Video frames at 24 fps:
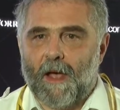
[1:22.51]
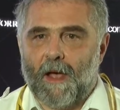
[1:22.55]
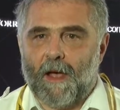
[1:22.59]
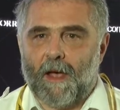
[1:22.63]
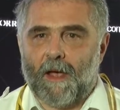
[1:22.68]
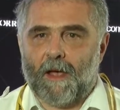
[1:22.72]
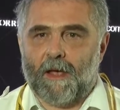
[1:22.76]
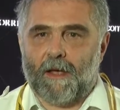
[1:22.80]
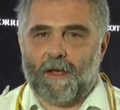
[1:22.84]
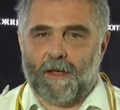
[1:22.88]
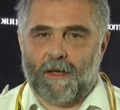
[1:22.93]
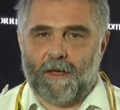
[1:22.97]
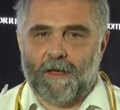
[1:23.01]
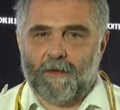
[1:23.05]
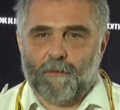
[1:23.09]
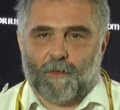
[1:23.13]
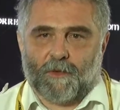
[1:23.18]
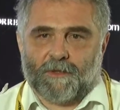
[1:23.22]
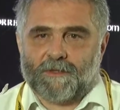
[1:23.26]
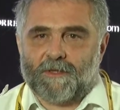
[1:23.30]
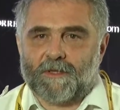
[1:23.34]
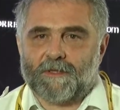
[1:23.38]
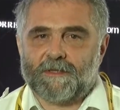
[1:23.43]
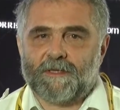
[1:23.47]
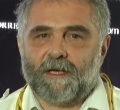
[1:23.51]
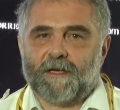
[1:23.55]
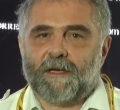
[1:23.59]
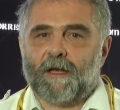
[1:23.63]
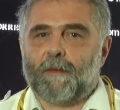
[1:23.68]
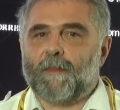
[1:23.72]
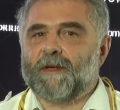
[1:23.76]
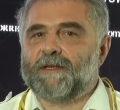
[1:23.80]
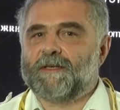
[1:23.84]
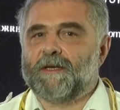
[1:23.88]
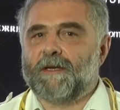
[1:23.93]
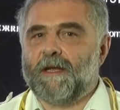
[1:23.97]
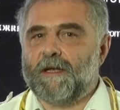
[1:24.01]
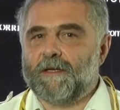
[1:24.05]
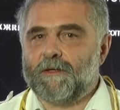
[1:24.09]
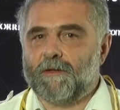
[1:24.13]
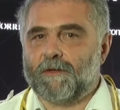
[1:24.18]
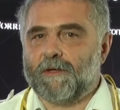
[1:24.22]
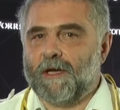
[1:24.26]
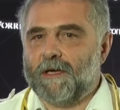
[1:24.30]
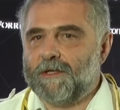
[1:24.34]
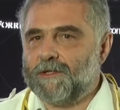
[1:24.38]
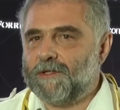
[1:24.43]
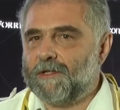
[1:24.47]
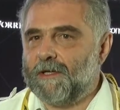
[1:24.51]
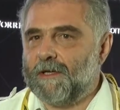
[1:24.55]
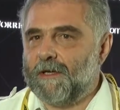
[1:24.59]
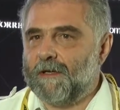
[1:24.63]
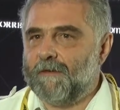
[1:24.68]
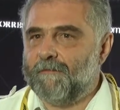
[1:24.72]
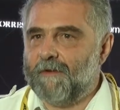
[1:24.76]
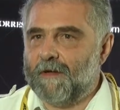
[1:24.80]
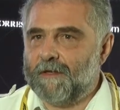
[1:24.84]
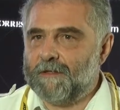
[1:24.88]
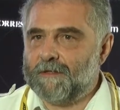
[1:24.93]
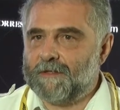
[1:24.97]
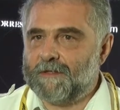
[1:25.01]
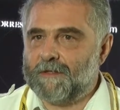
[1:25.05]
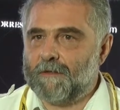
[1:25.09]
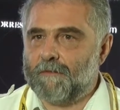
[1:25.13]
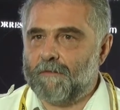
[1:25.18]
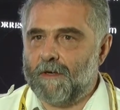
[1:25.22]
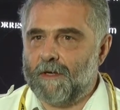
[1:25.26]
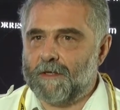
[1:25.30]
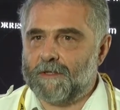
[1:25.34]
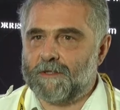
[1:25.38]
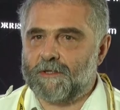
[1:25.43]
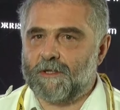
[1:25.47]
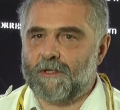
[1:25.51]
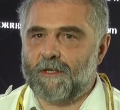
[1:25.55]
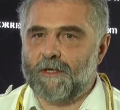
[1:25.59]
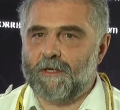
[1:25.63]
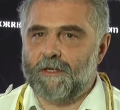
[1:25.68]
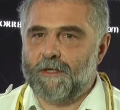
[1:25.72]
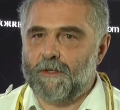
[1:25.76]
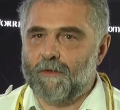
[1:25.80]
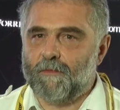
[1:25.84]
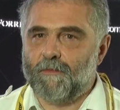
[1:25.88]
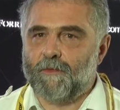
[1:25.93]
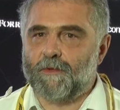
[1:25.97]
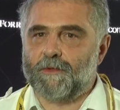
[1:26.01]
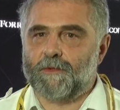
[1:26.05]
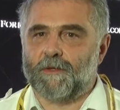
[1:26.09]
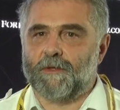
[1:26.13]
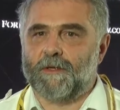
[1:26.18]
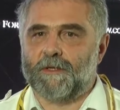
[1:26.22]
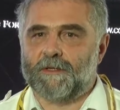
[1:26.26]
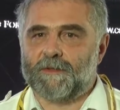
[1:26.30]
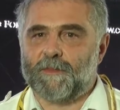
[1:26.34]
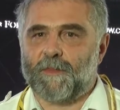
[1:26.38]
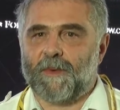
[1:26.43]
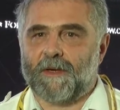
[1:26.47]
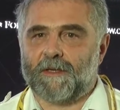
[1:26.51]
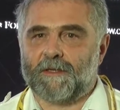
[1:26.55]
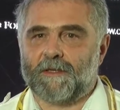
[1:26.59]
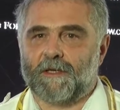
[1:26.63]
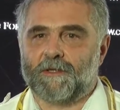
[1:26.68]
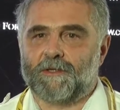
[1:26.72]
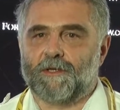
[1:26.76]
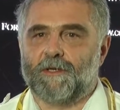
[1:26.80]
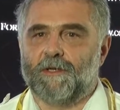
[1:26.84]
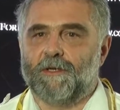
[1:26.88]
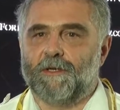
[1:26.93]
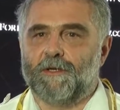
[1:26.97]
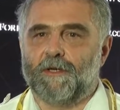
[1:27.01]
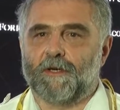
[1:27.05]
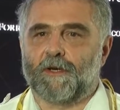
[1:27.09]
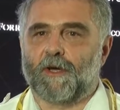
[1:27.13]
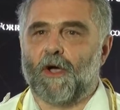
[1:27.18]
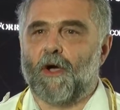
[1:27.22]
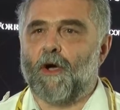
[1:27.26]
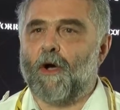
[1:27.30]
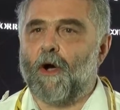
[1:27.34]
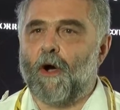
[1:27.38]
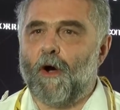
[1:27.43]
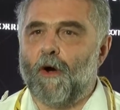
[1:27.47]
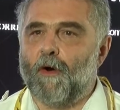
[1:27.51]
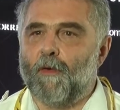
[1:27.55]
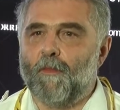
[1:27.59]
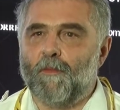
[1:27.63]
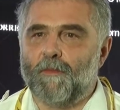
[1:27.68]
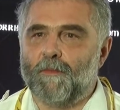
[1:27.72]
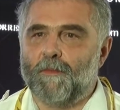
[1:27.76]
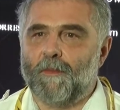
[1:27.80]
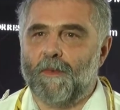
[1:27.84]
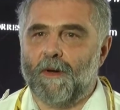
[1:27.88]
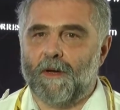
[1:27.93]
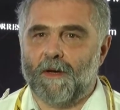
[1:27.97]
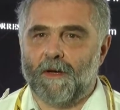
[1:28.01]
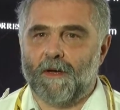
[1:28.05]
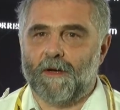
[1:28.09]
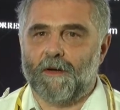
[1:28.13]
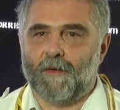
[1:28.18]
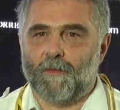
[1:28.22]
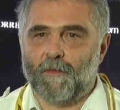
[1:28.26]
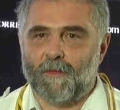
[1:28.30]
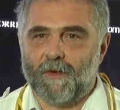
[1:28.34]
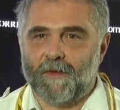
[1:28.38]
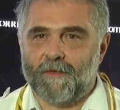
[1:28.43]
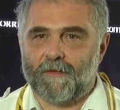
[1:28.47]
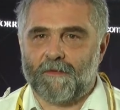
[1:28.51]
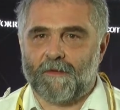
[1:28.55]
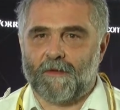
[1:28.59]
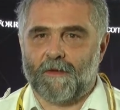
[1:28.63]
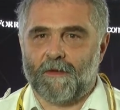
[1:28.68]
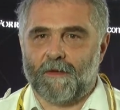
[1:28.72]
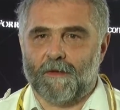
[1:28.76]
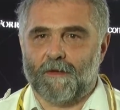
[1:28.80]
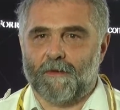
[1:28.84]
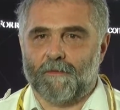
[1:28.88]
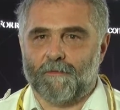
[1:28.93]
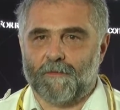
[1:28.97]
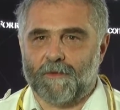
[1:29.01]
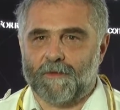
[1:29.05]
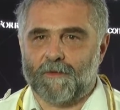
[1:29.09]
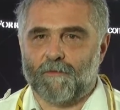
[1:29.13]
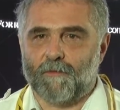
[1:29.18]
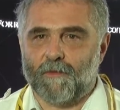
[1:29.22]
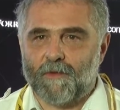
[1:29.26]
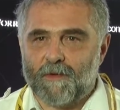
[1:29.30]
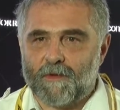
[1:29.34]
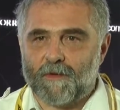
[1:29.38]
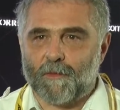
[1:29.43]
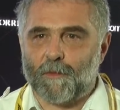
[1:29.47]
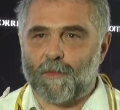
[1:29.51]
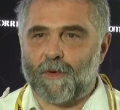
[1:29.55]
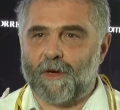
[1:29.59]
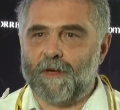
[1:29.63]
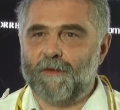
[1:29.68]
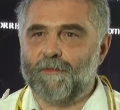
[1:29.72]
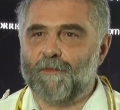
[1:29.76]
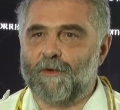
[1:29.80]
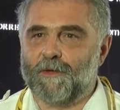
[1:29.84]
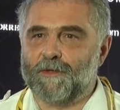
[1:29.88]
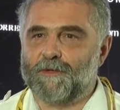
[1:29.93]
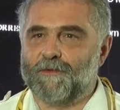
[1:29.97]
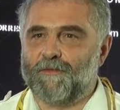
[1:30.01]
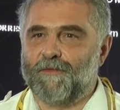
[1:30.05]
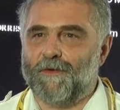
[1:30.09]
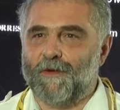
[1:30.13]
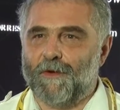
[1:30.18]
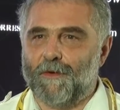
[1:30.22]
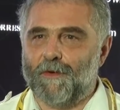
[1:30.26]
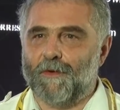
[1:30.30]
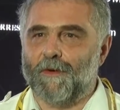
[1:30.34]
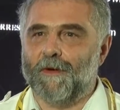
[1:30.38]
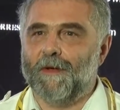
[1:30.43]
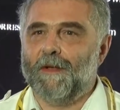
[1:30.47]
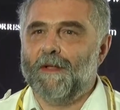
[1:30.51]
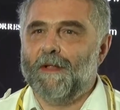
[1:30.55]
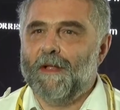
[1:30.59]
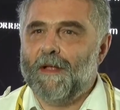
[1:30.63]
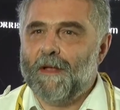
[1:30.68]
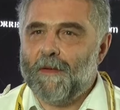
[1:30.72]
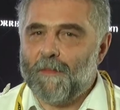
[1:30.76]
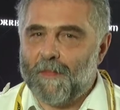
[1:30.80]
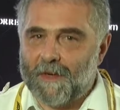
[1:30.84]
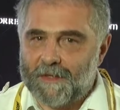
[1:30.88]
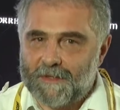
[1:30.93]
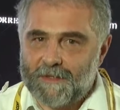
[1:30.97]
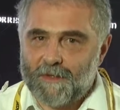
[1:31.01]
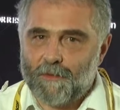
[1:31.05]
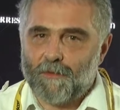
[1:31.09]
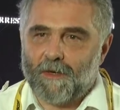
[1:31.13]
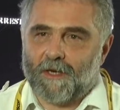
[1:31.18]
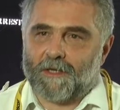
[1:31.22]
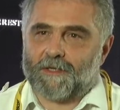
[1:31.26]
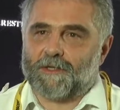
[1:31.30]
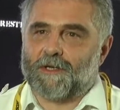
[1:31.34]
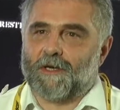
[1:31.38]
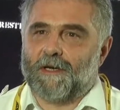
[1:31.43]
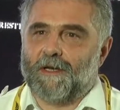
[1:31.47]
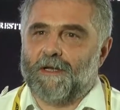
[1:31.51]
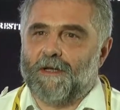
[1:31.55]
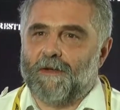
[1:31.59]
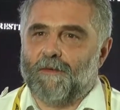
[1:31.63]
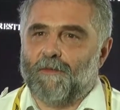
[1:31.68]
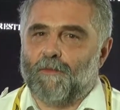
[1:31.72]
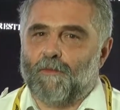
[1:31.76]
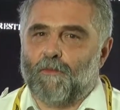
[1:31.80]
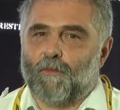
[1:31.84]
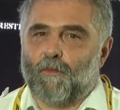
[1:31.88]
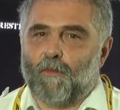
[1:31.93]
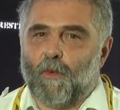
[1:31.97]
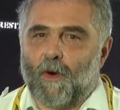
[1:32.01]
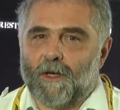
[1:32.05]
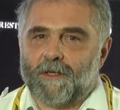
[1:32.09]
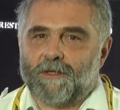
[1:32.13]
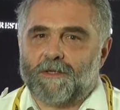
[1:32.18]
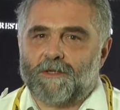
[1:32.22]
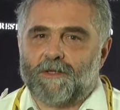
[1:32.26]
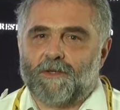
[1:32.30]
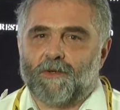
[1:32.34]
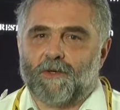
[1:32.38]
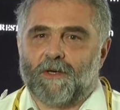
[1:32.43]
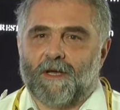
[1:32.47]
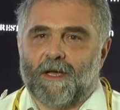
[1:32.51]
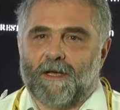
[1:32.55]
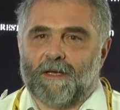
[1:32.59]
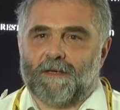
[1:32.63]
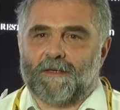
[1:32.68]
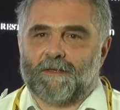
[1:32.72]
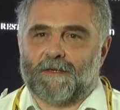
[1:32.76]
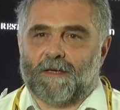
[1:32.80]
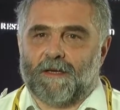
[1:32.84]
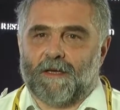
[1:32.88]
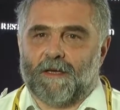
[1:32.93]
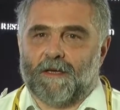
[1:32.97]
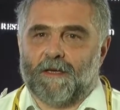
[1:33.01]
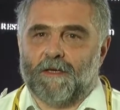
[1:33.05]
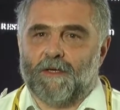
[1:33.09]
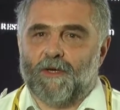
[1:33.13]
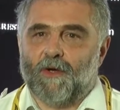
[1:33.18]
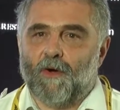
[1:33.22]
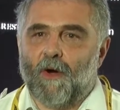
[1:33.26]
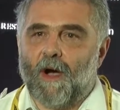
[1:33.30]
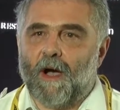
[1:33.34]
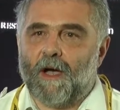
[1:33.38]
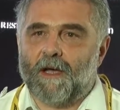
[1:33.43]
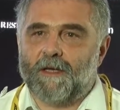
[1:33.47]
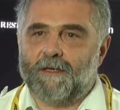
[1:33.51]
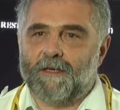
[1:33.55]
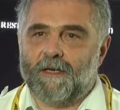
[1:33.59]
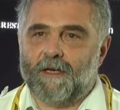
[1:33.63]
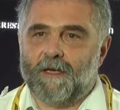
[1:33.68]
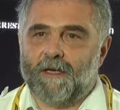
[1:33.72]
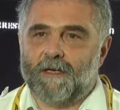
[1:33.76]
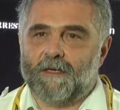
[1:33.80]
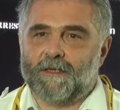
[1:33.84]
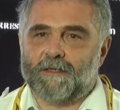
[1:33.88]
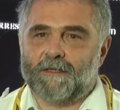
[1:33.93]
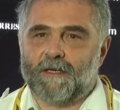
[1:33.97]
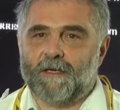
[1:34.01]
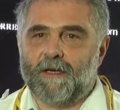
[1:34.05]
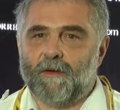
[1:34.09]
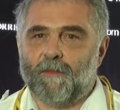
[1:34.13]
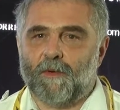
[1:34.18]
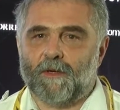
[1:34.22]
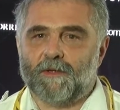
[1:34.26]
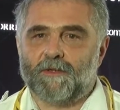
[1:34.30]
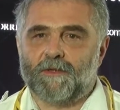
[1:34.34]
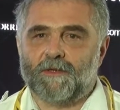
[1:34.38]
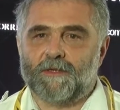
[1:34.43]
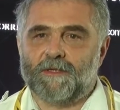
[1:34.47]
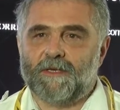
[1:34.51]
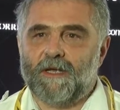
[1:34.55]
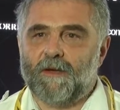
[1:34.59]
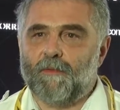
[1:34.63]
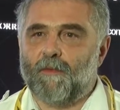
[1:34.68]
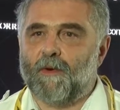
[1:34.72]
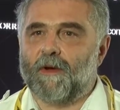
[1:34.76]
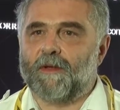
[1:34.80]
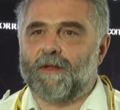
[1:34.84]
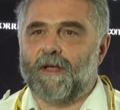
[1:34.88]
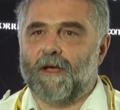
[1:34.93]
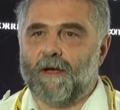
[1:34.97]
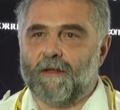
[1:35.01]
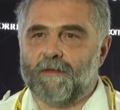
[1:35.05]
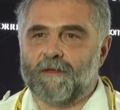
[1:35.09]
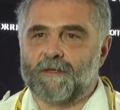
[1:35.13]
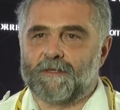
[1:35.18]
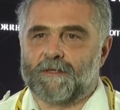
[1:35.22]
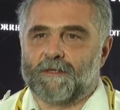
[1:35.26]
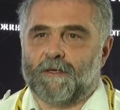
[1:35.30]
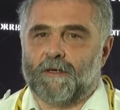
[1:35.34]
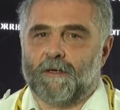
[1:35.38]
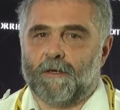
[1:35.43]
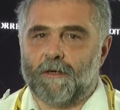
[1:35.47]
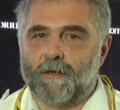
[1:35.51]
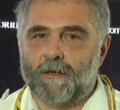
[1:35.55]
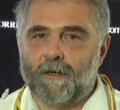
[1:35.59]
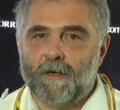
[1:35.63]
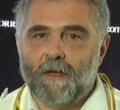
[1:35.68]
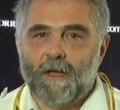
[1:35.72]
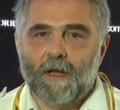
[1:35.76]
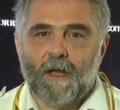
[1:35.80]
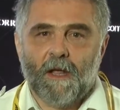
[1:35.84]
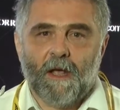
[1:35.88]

Uh, it was not set up as an educational event, so actually you would not expect actually to go home uh, with, uh, with, a, with, a, brainwashed view, but you actually want to get uh, new ideas and you want to see where the others are.